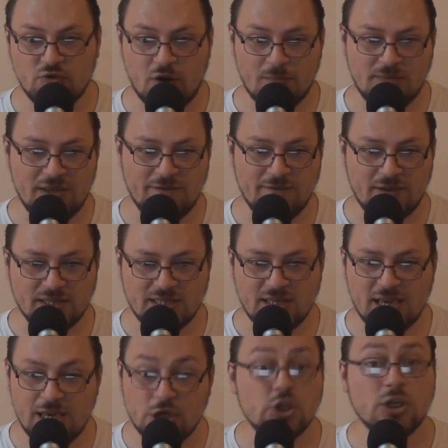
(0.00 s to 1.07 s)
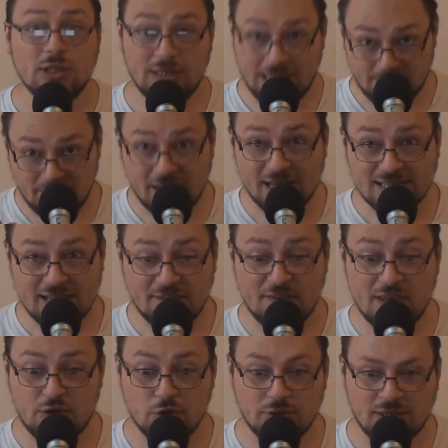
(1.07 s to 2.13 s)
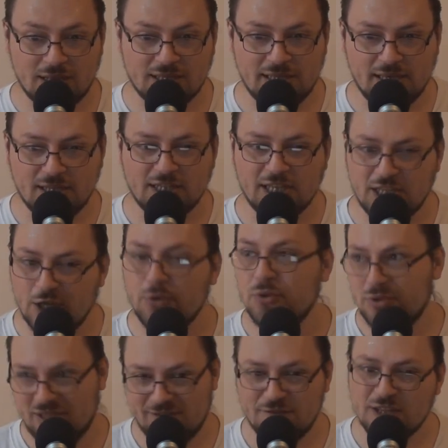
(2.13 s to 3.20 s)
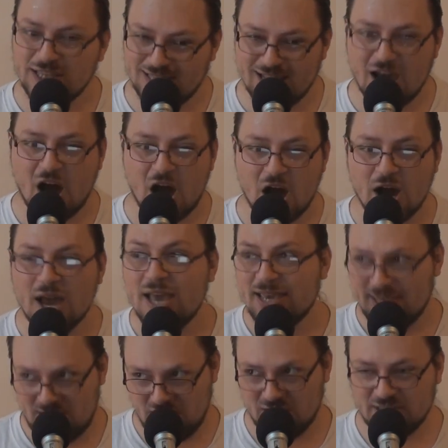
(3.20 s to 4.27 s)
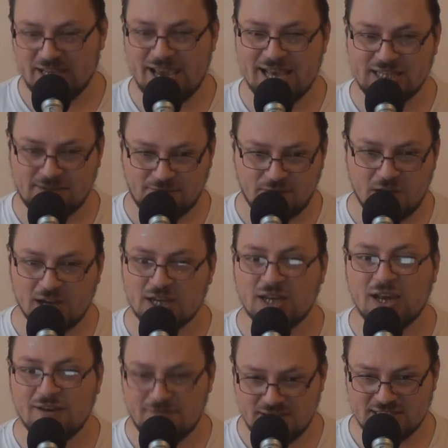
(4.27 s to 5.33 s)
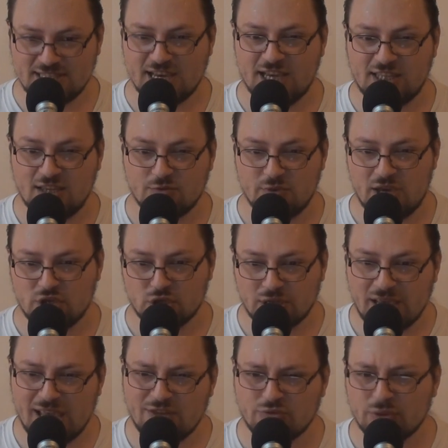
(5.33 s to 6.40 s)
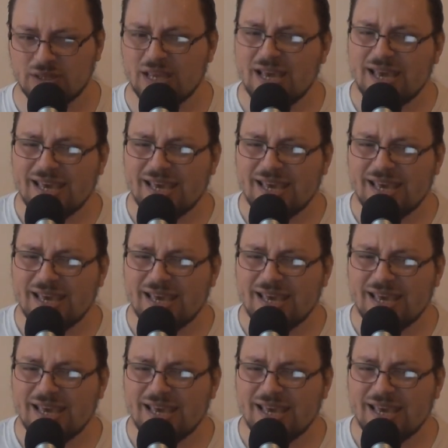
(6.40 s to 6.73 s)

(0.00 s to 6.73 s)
dropped the investigation, not because I think you're not guilty. No, you definitely are guilty as fuck of inciting racial hatred.